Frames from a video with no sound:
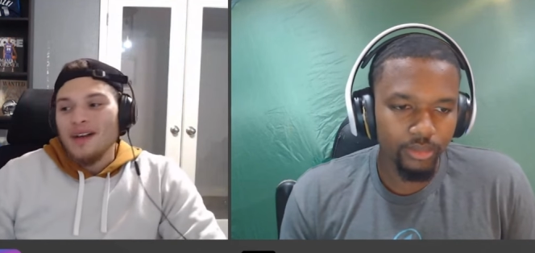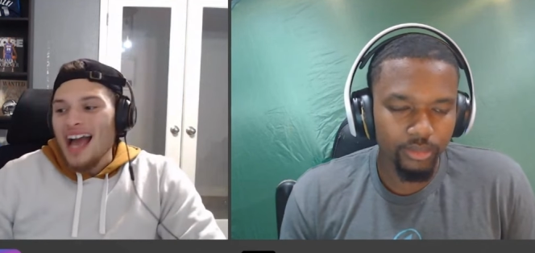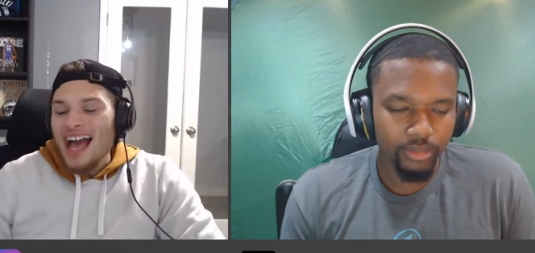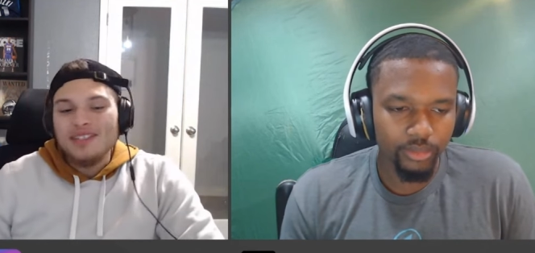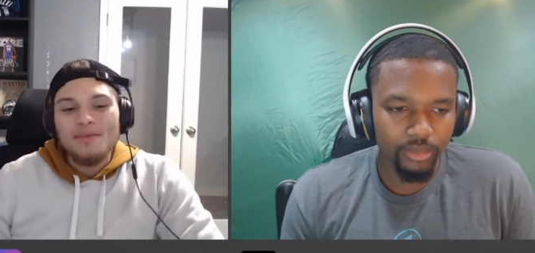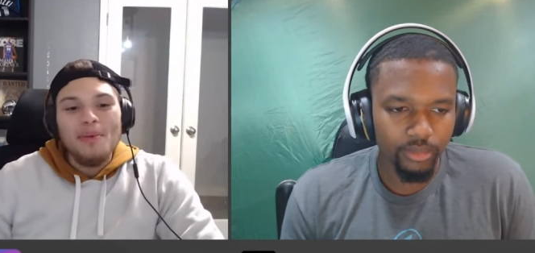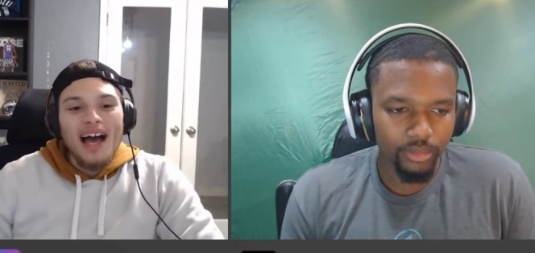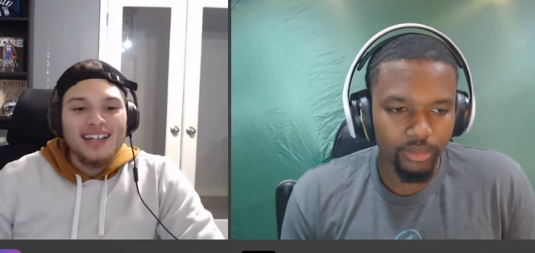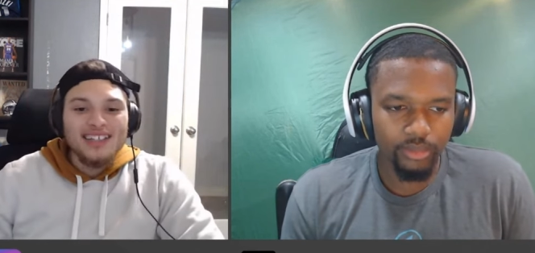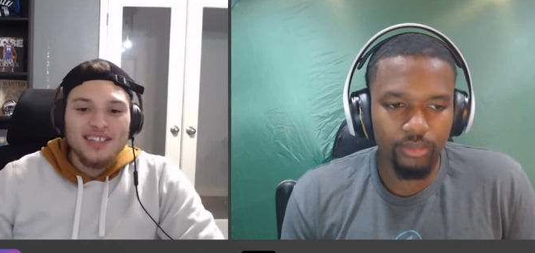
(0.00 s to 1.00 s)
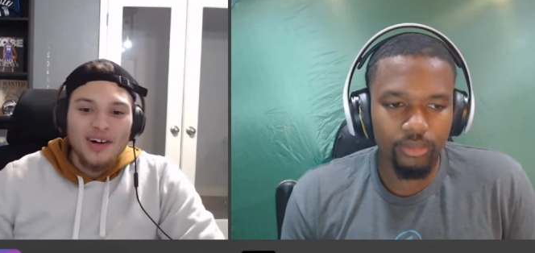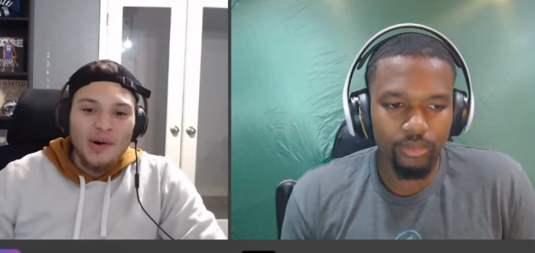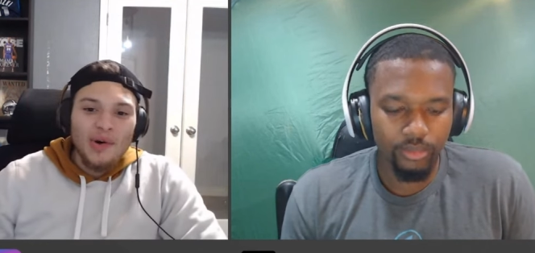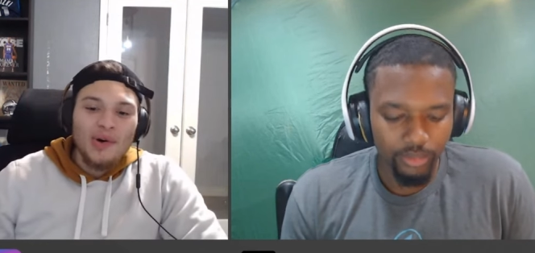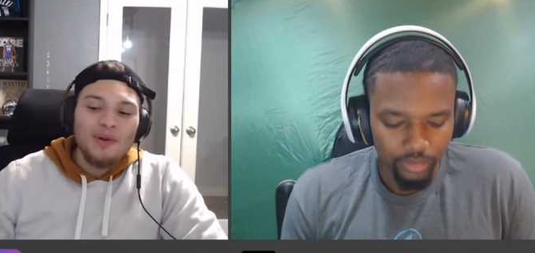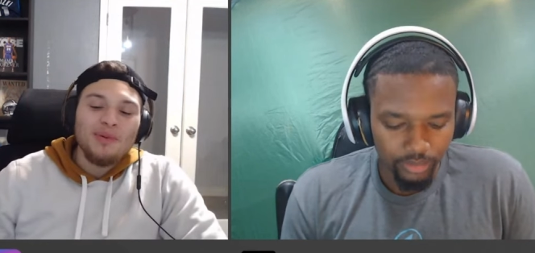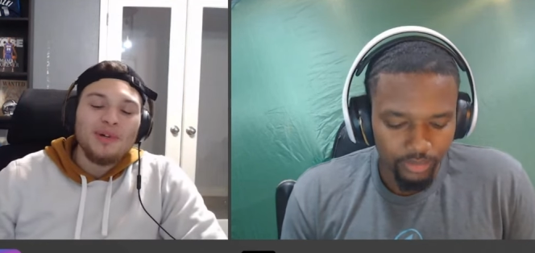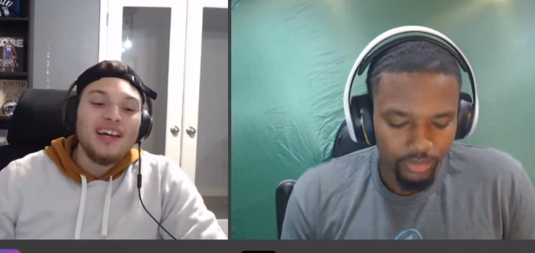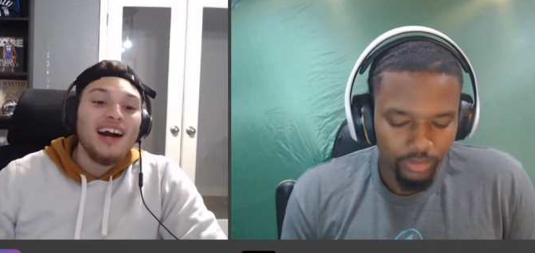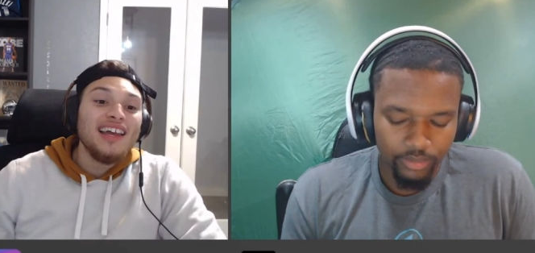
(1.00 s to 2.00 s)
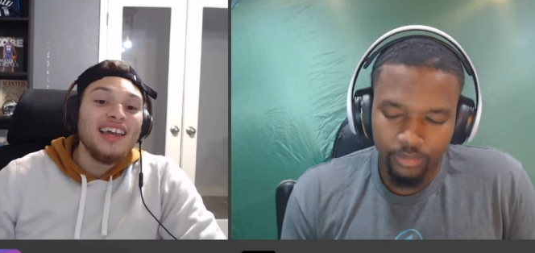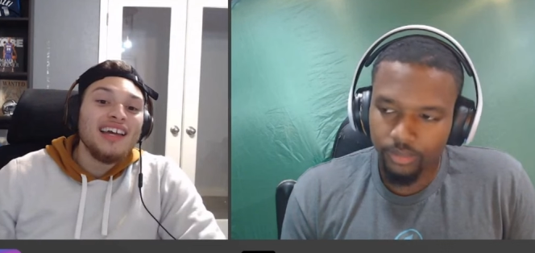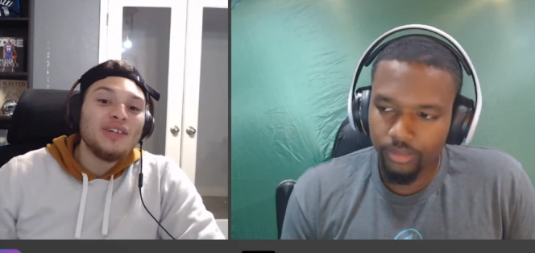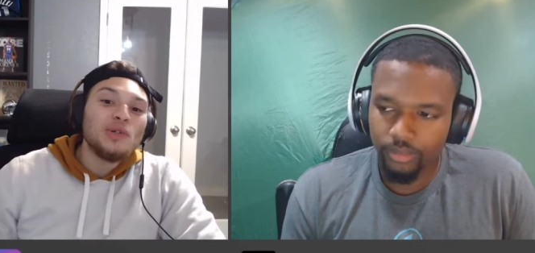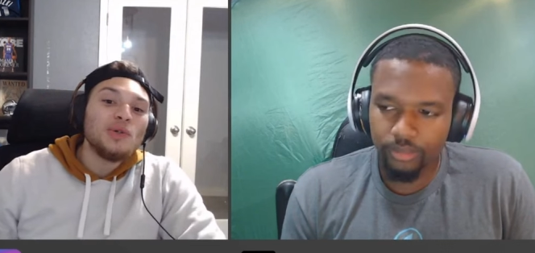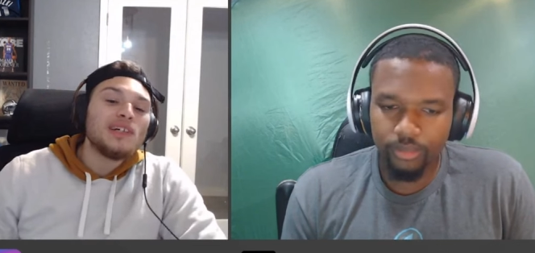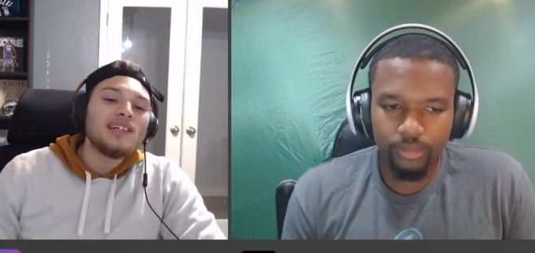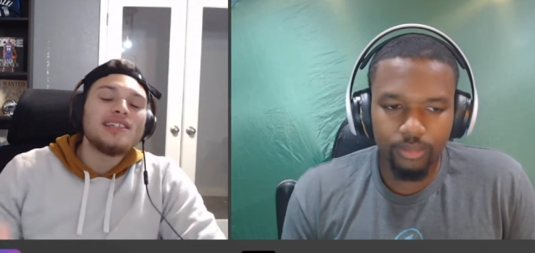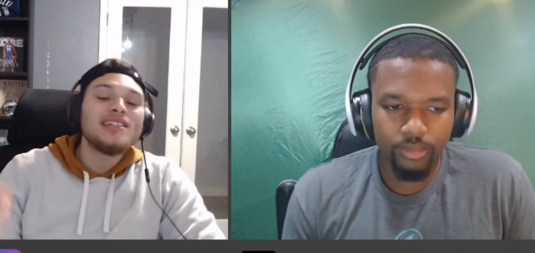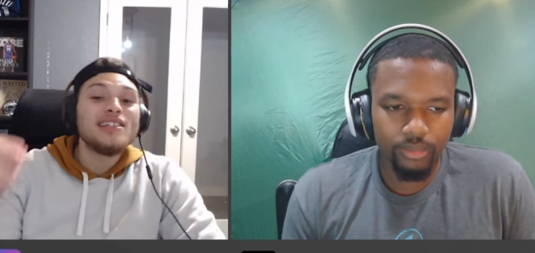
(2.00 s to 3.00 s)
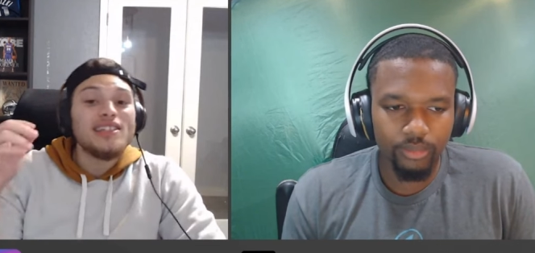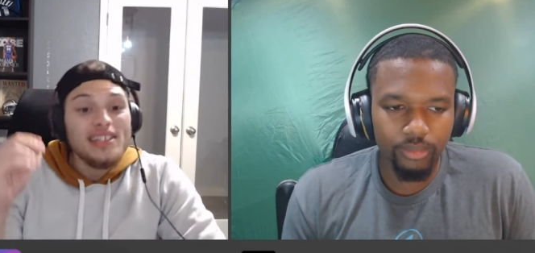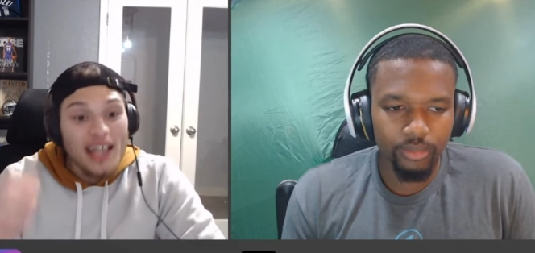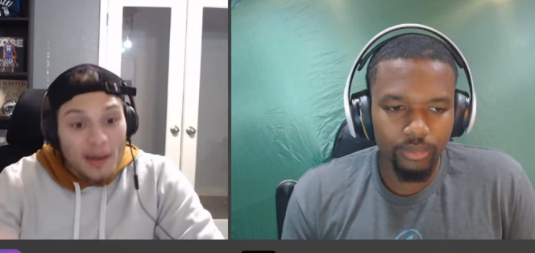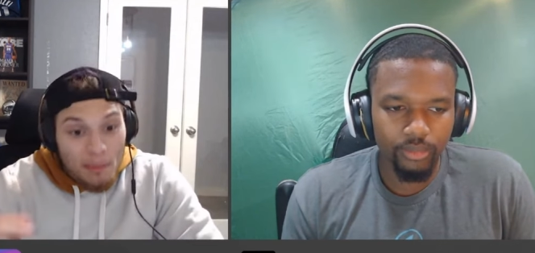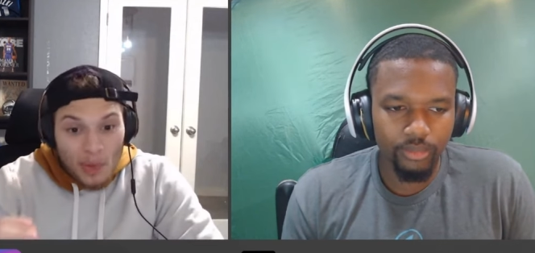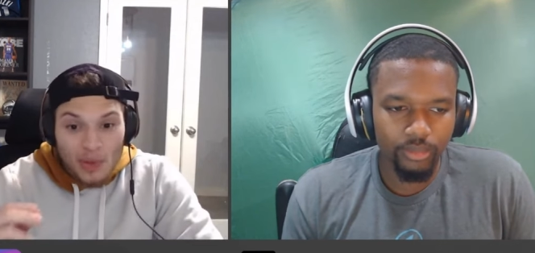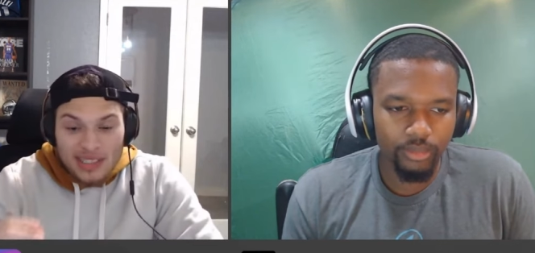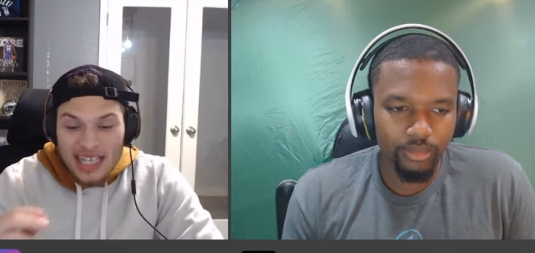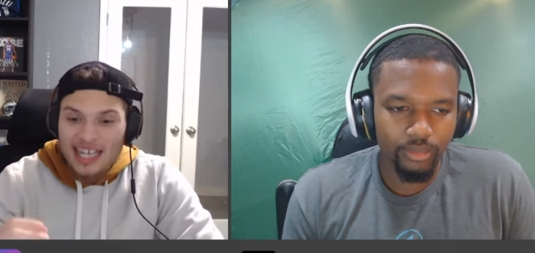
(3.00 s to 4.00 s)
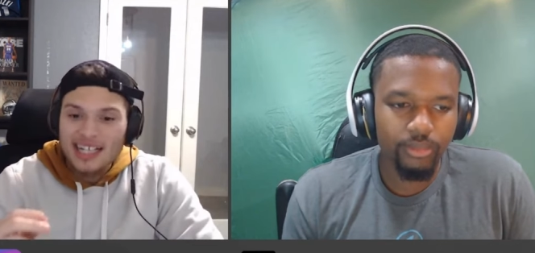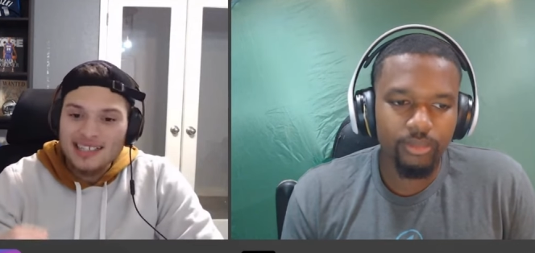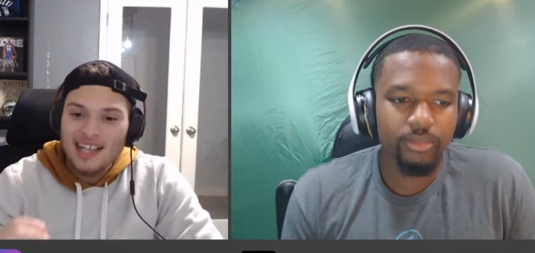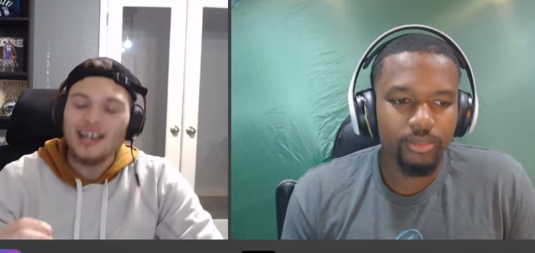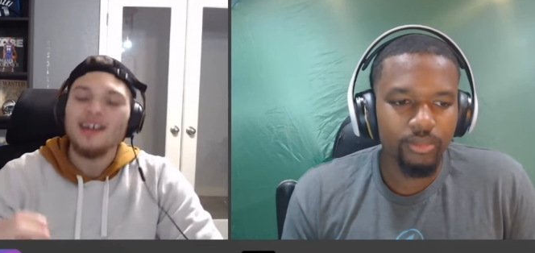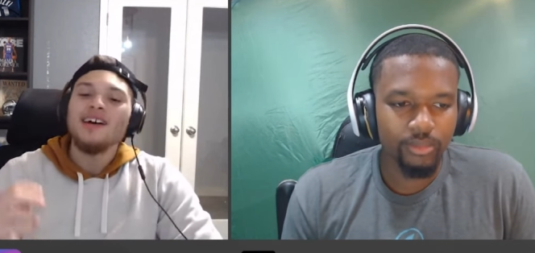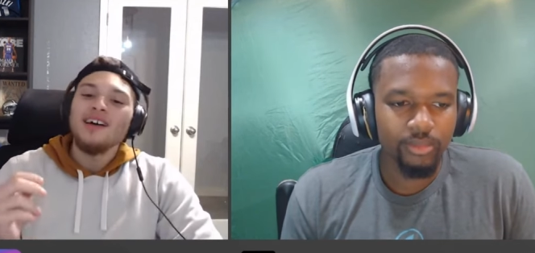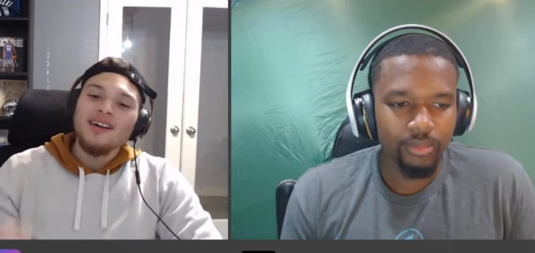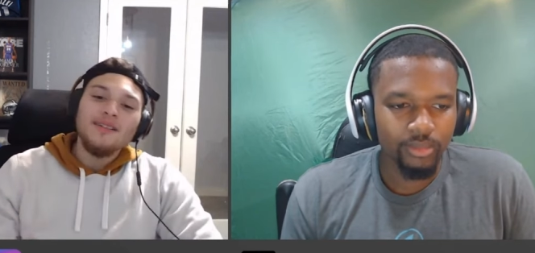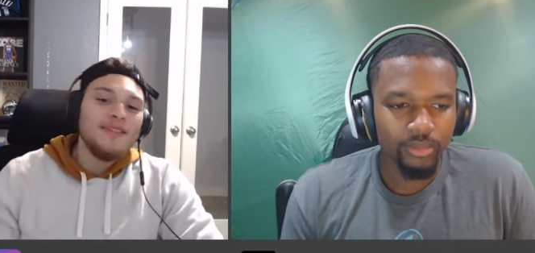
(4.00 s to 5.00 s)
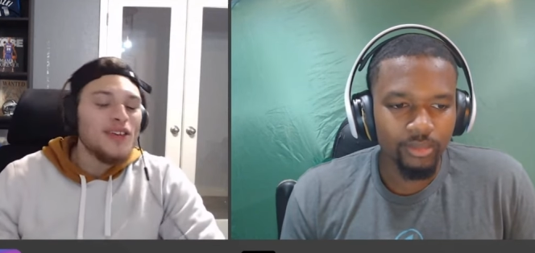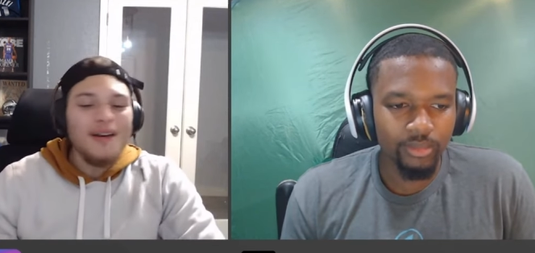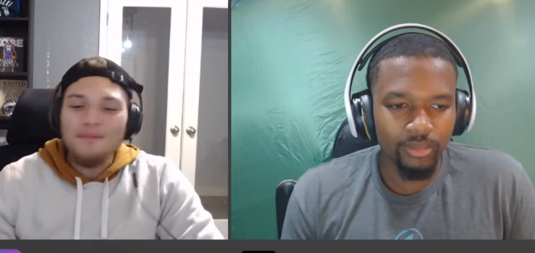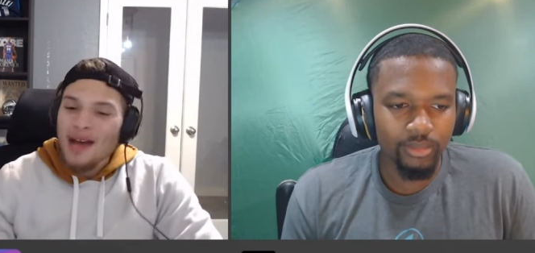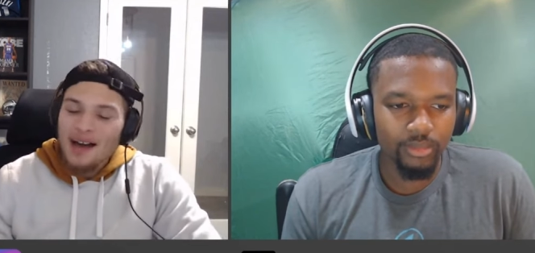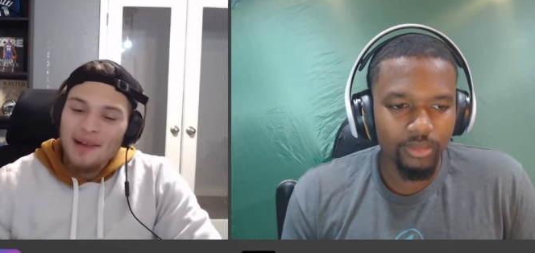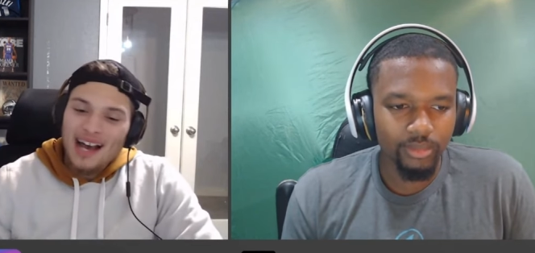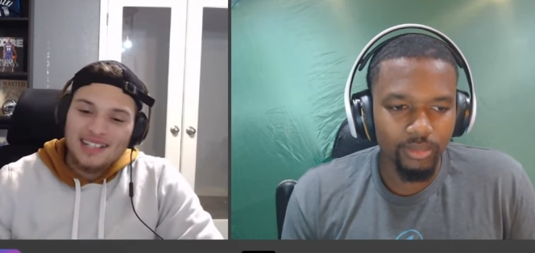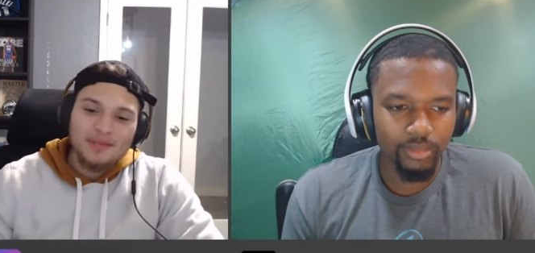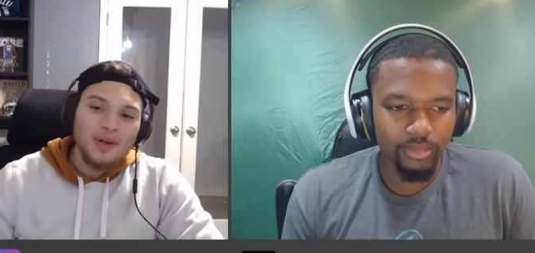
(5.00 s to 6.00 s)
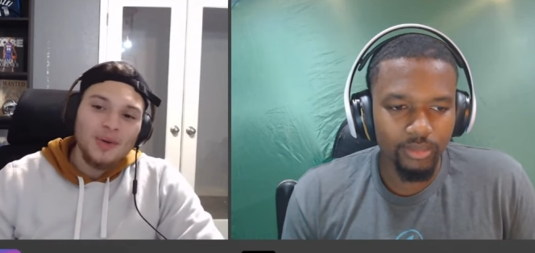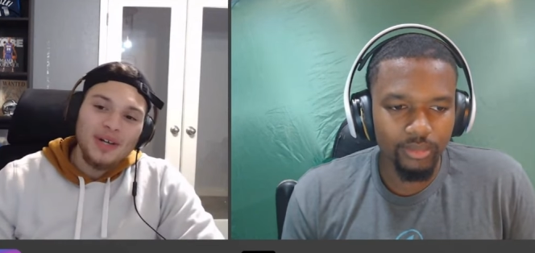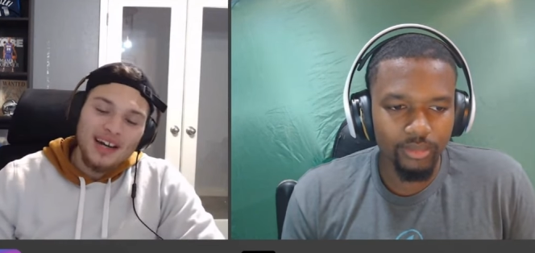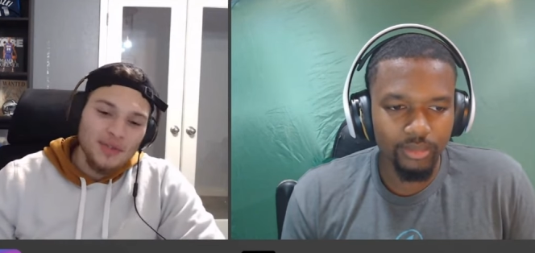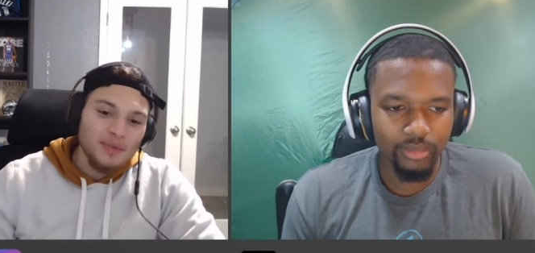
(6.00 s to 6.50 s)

Speaker 1: as bad as y'all are, bro, y'all can't do the simple things like yeah, mm. bad basketball, whatever.